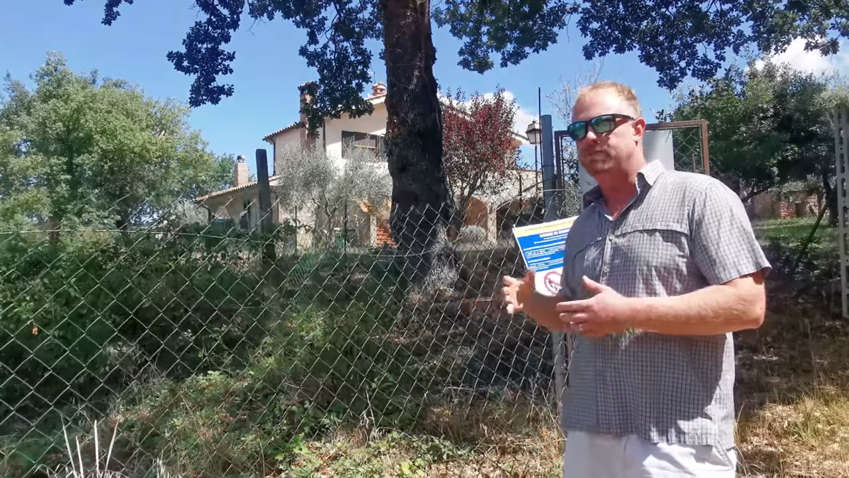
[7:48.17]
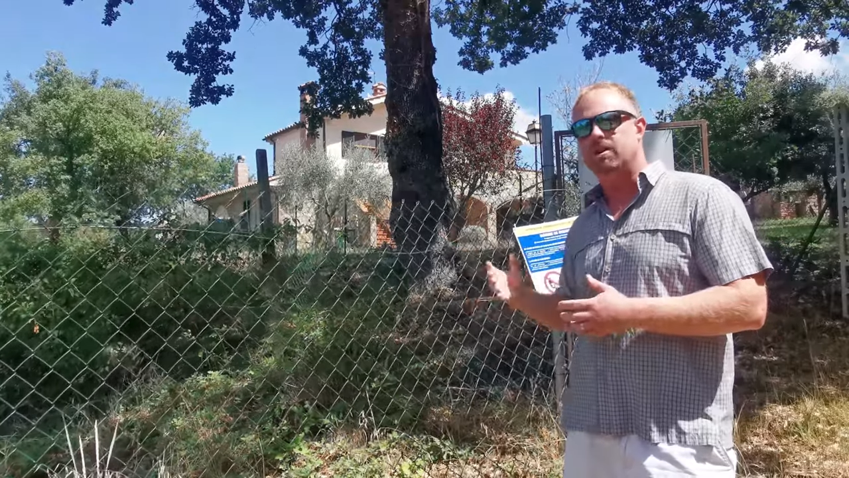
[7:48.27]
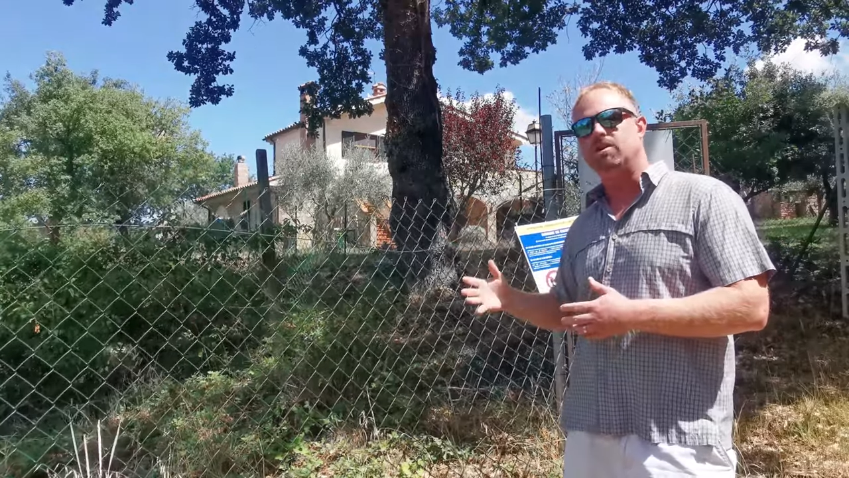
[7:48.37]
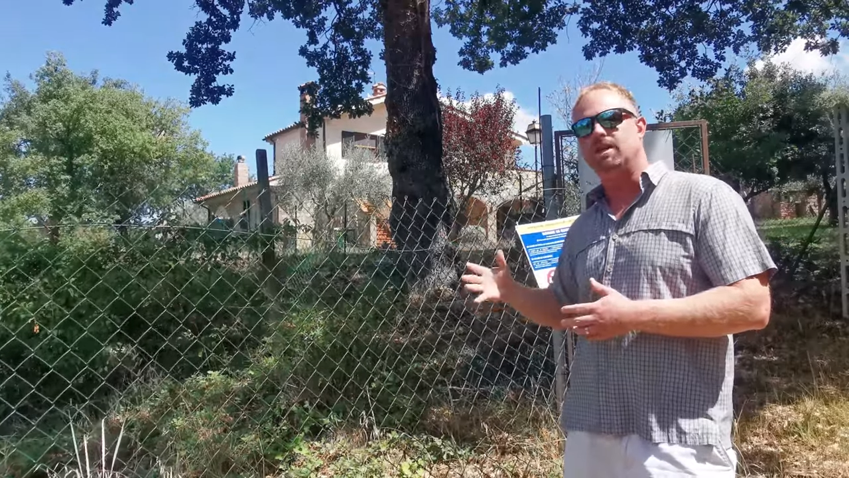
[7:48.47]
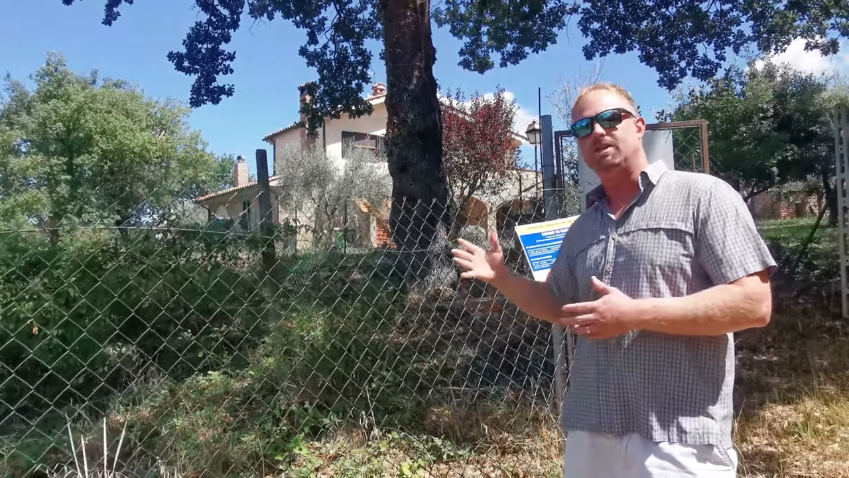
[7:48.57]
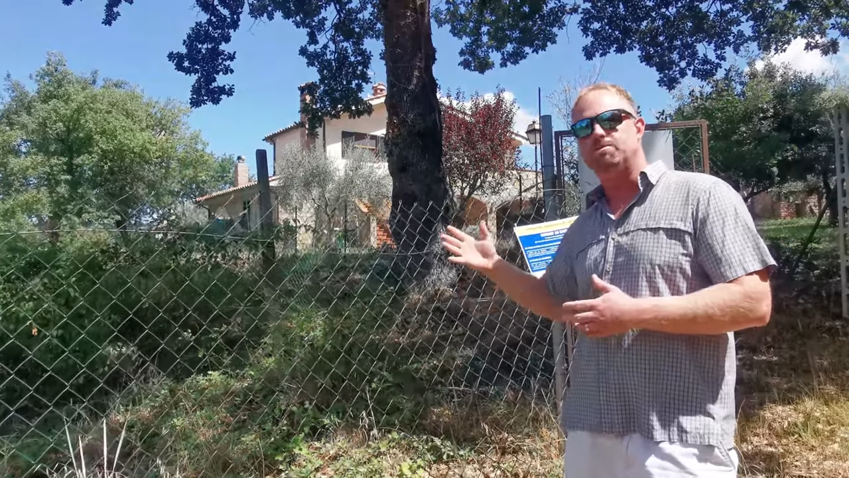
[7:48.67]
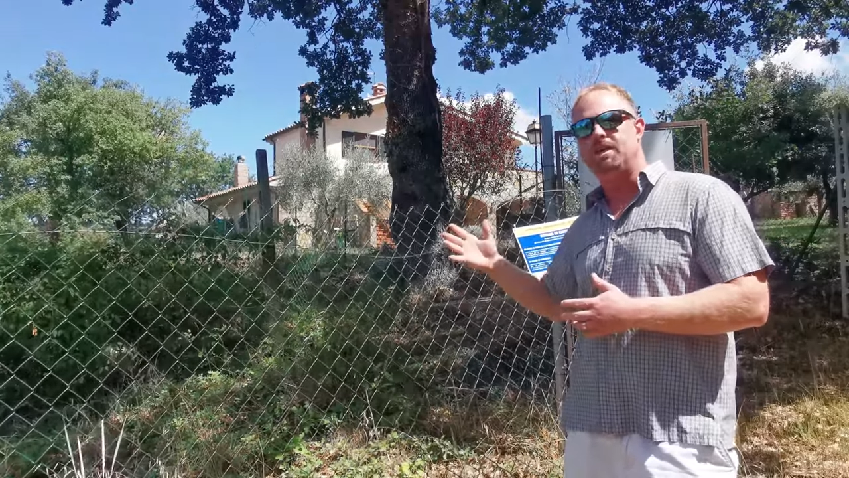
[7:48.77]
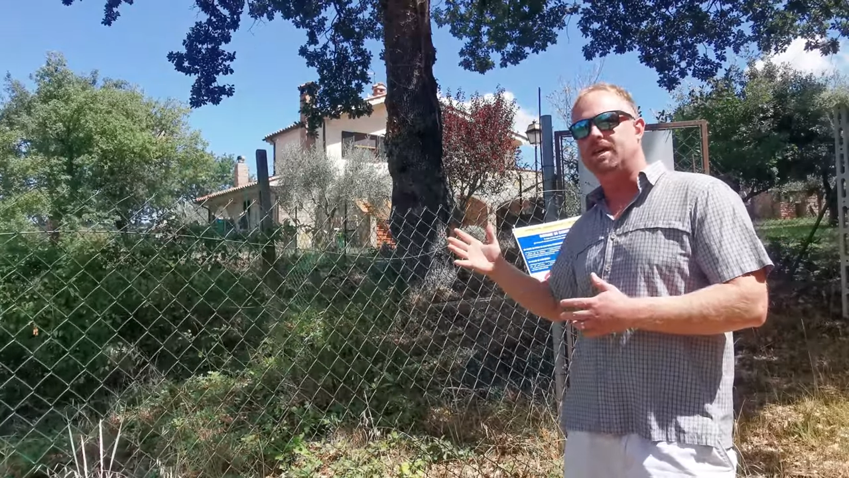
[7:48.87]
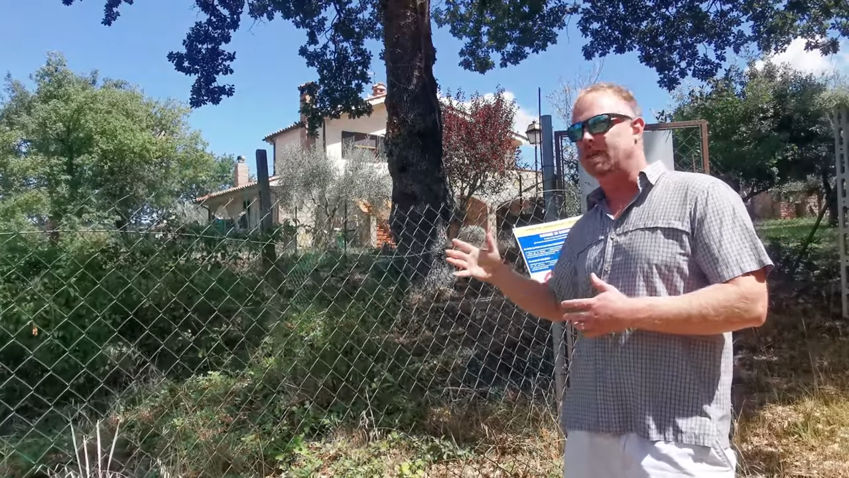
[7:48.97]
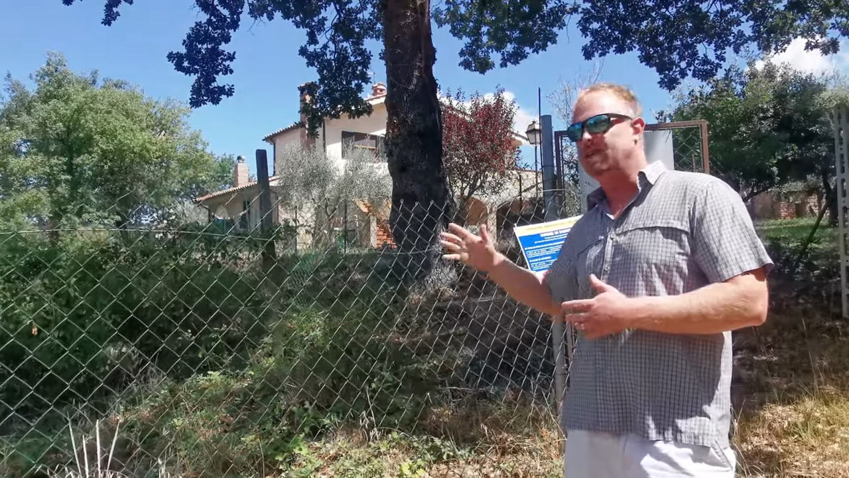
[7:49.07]
generally
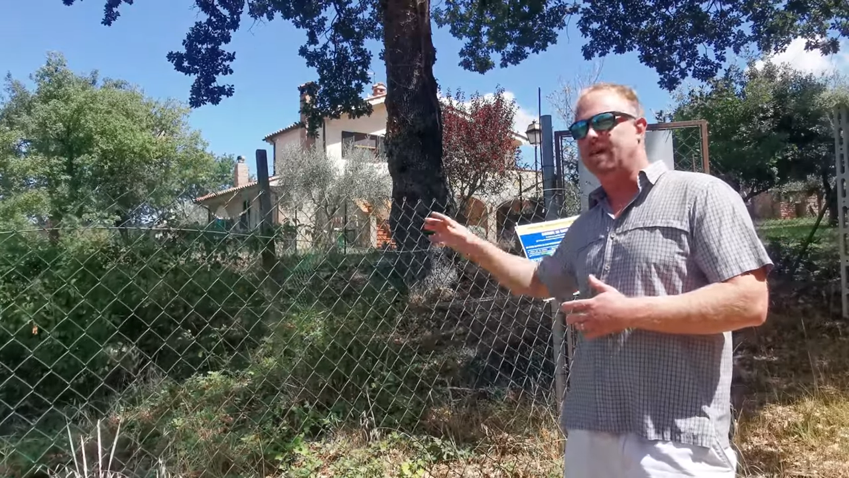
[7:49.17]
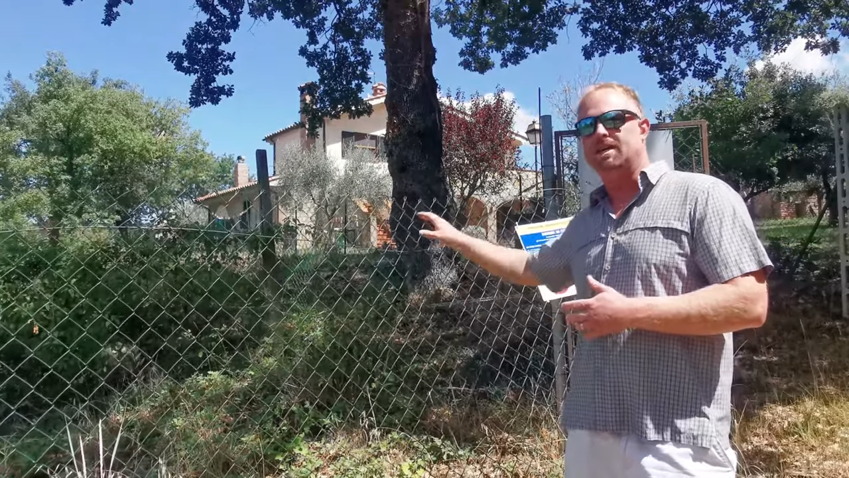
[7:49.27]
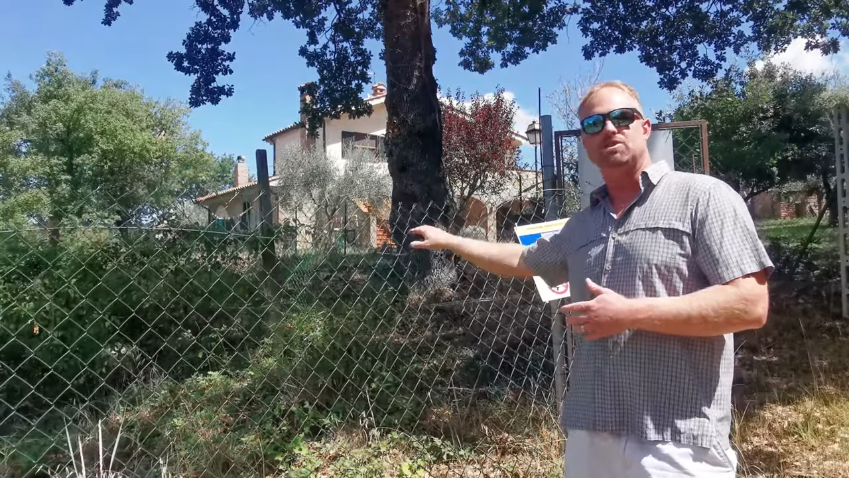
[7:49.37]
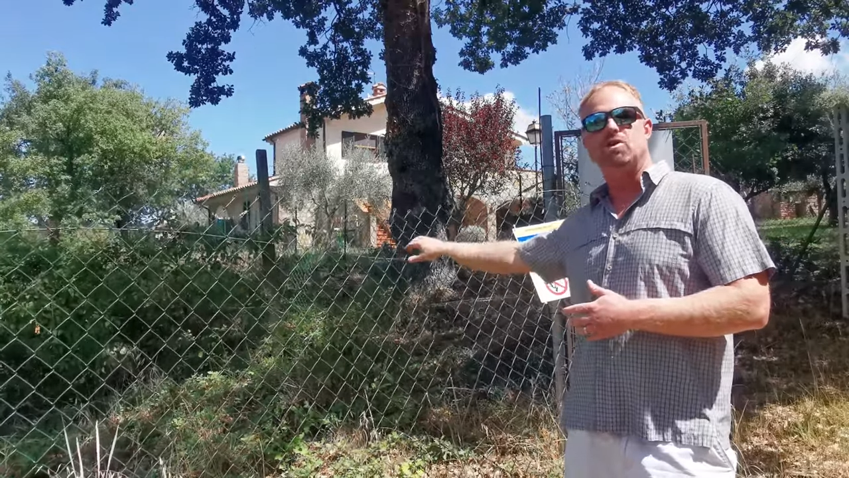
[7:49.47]
speaking, that is